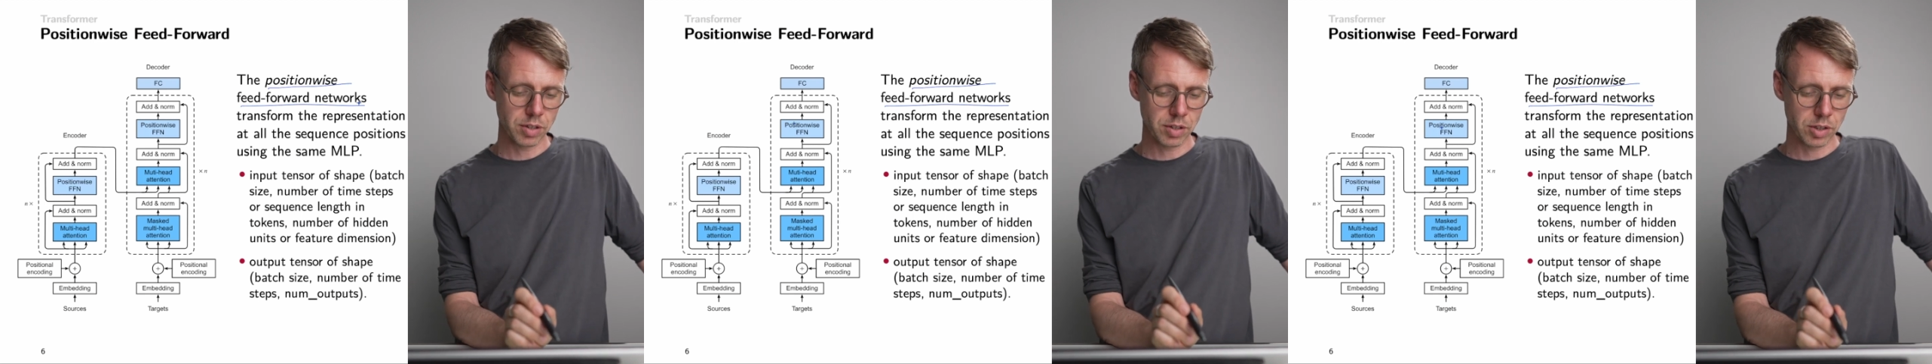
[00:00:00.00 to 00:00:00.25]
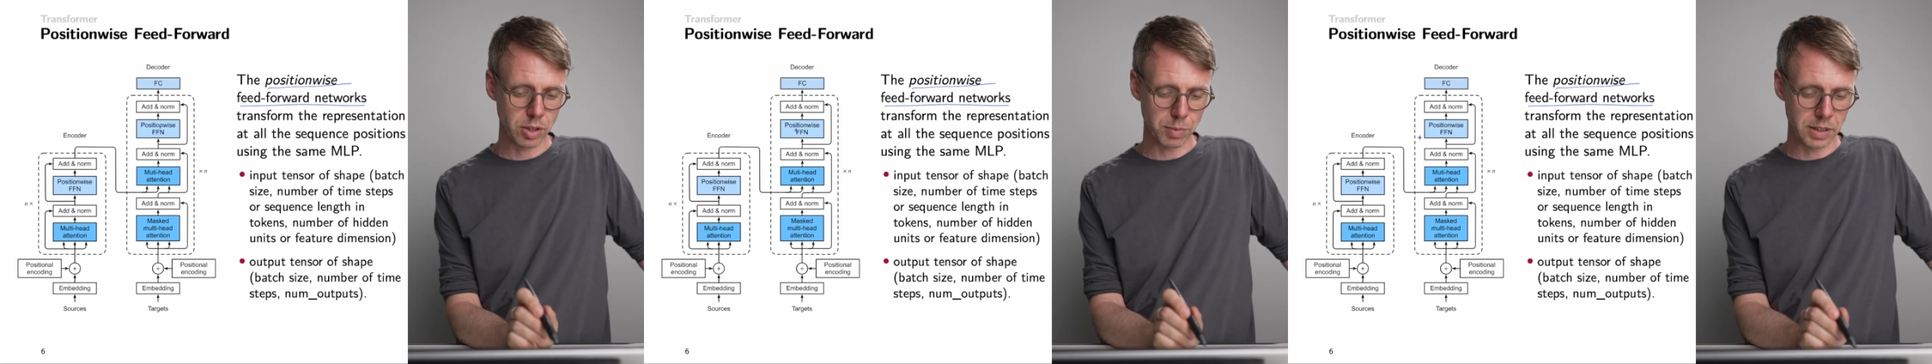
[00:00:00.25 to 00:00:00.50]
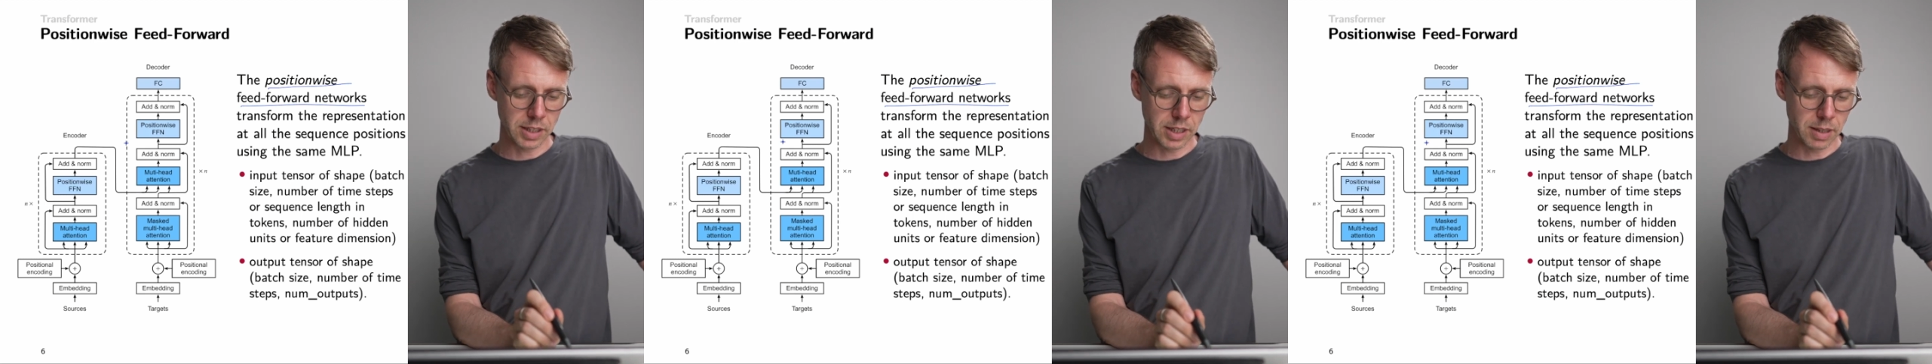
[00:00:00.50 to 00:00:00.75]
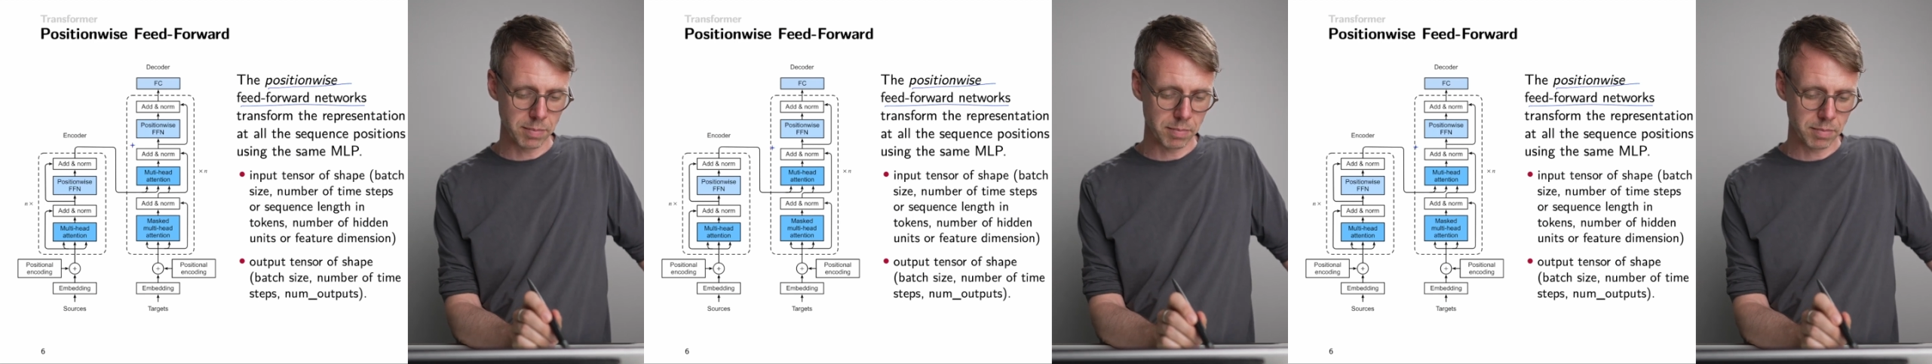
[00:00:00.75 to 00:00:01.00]
So we see
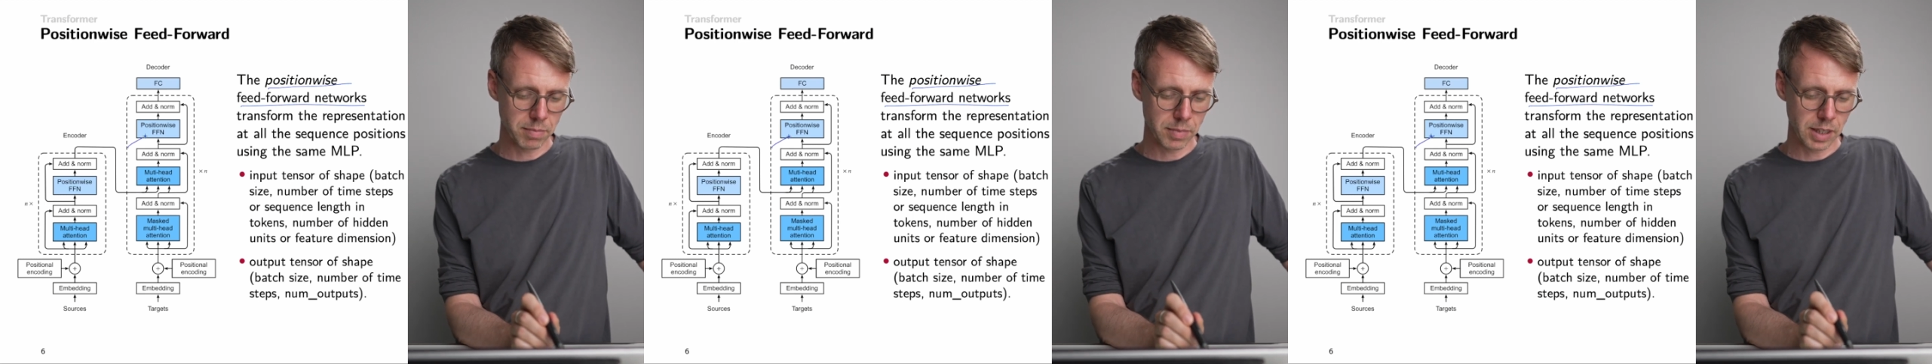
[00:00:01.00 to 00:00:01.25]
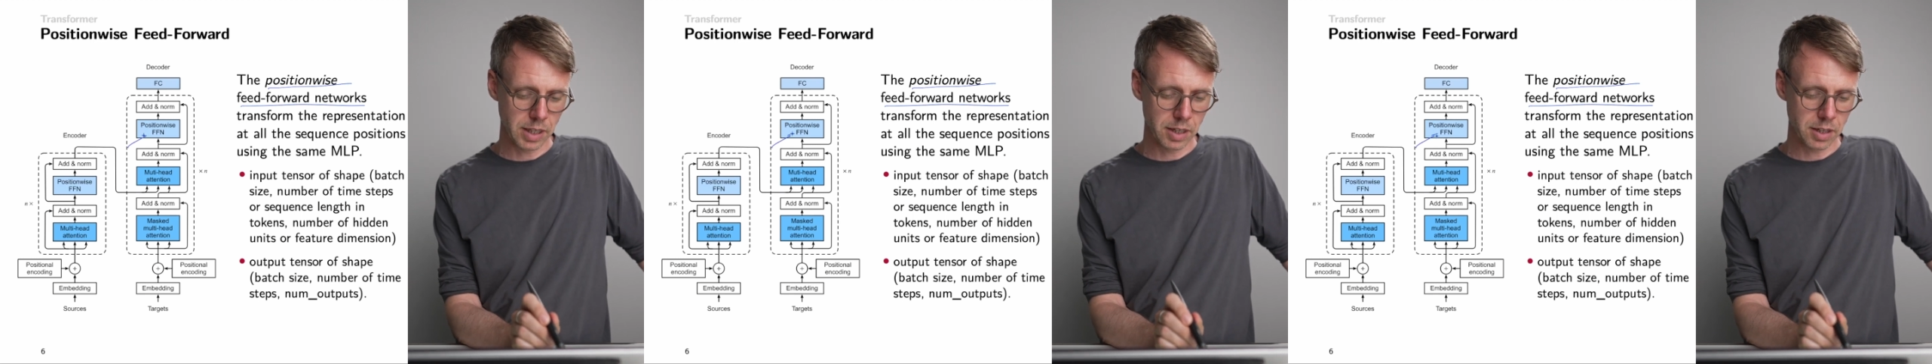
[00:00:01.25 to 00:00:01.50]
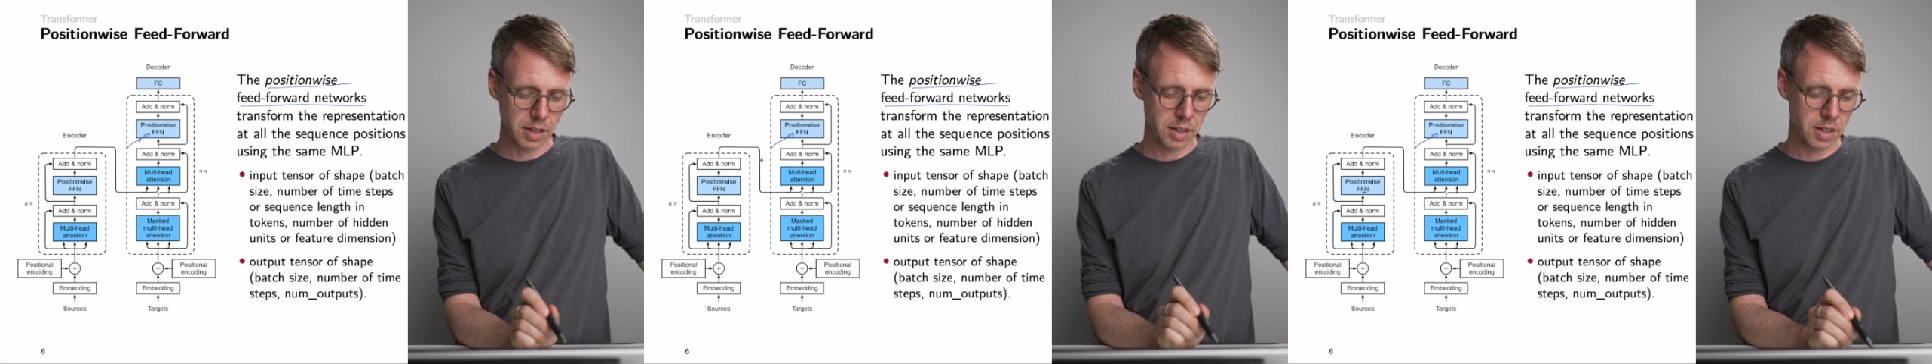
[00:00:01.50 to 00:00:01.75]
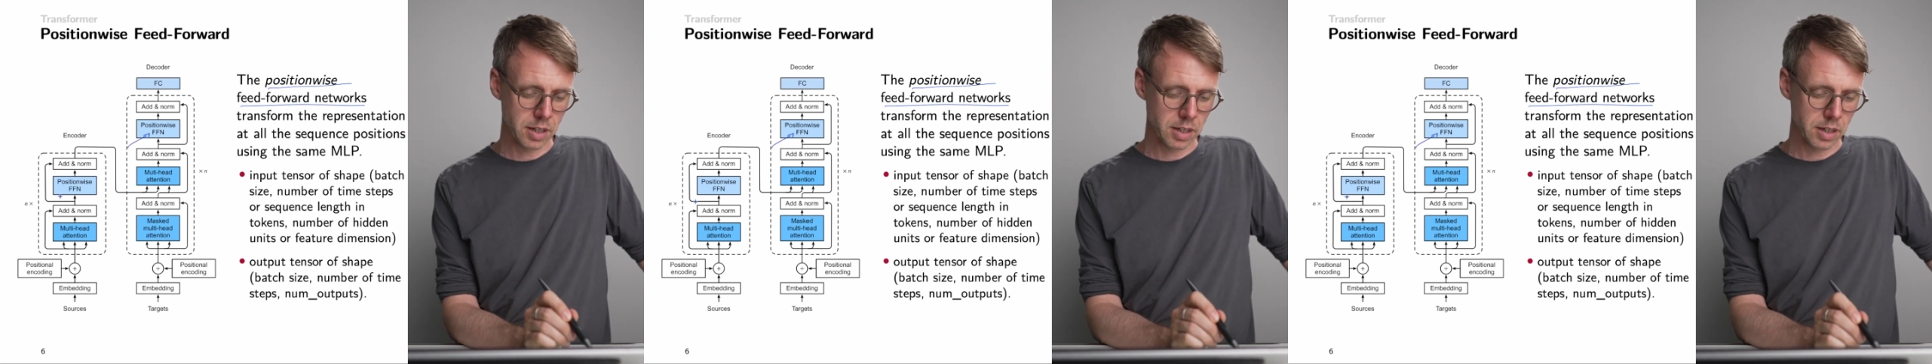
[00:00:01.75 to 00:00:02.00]
them here,
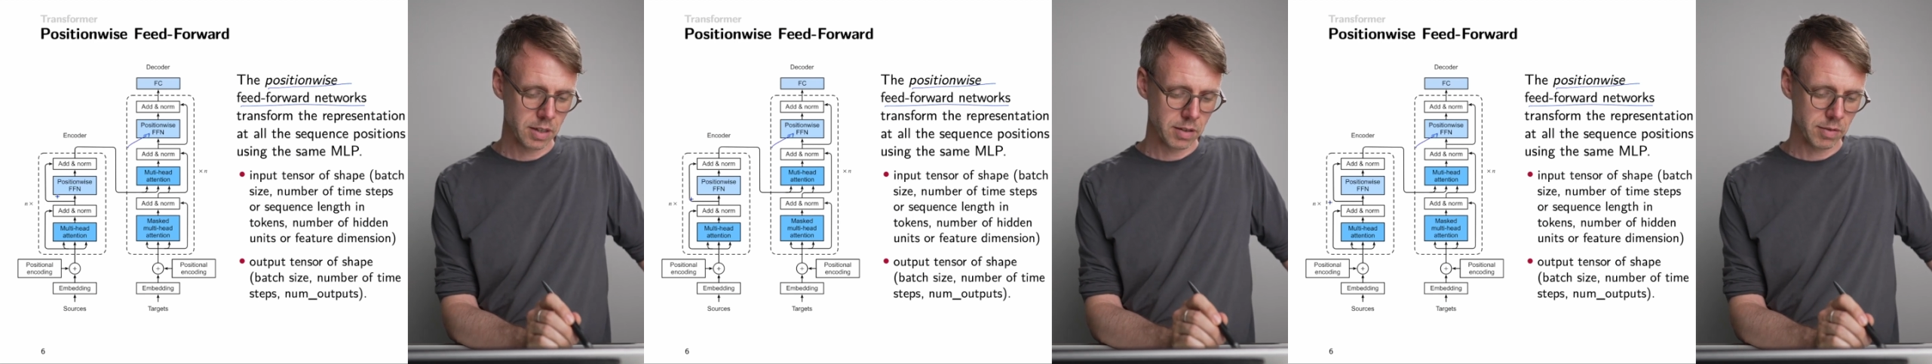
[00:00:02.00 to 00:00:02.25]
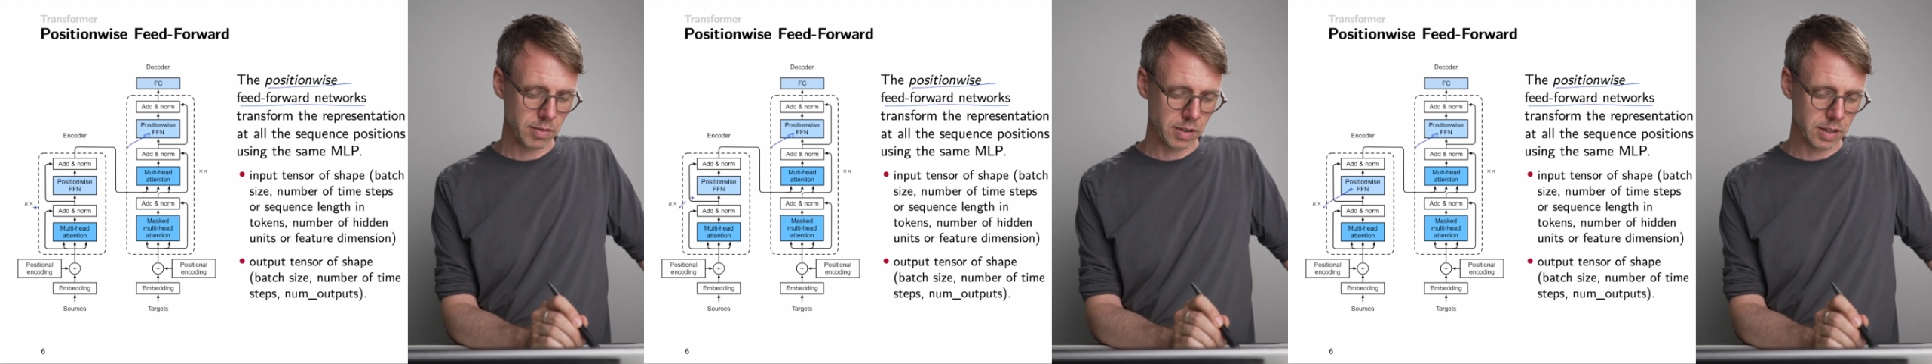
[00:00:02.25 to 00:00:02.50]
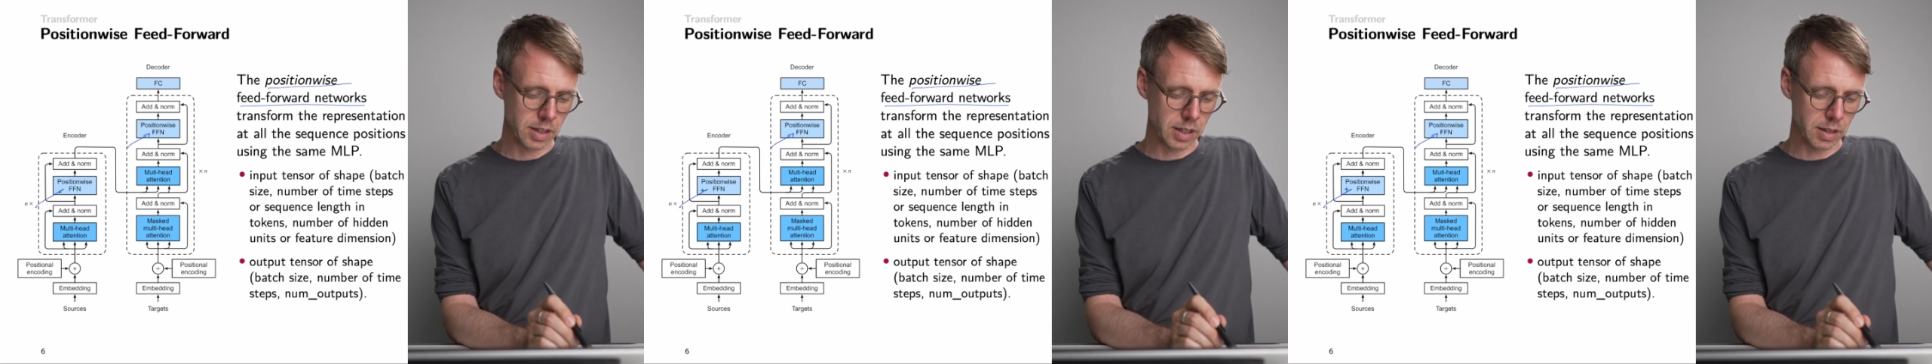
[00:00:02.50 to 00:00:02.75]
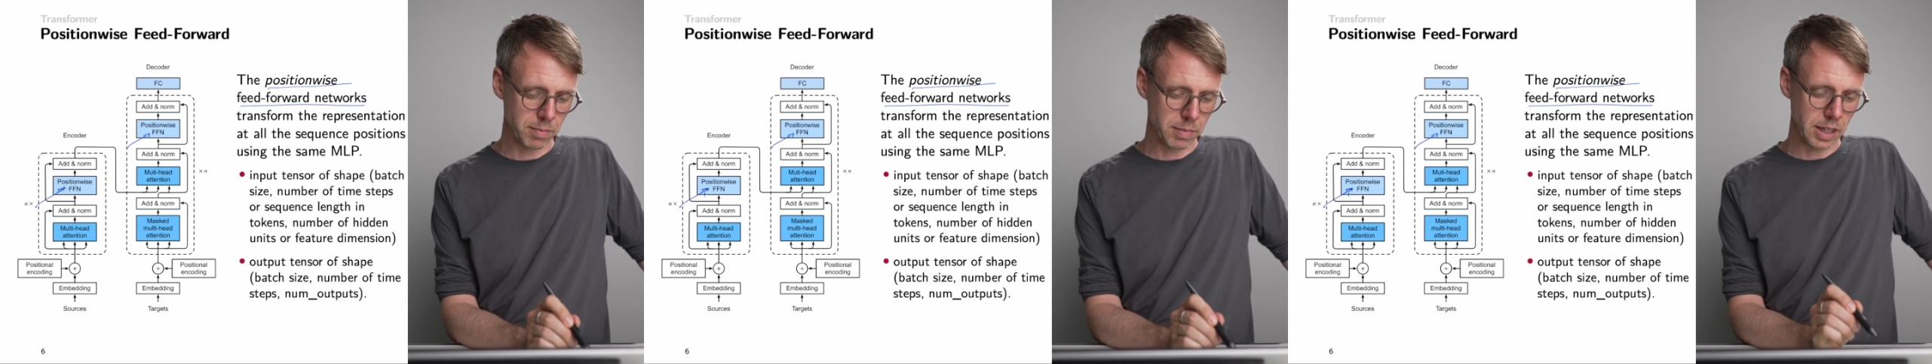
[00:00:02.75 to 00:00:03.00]
we see
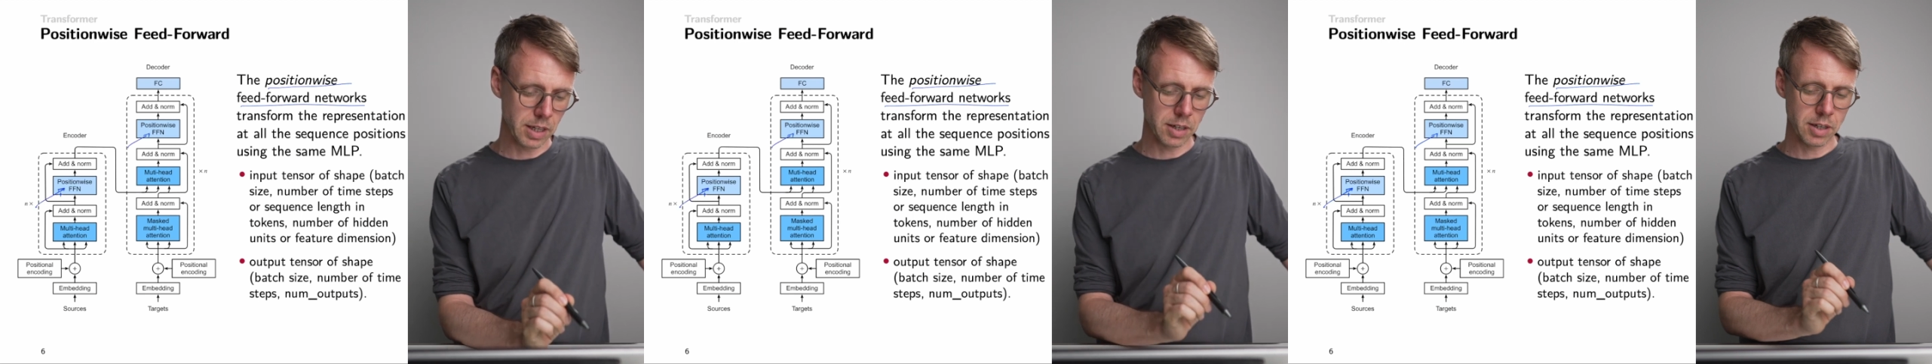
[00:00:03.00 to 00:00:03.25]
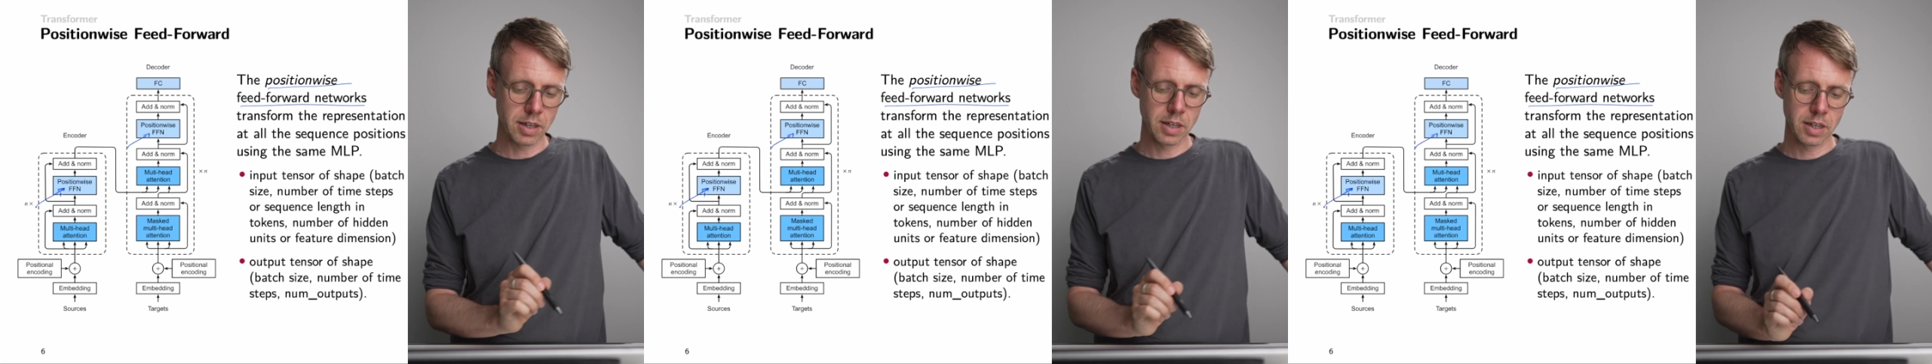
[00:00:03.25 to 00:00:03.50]
them here.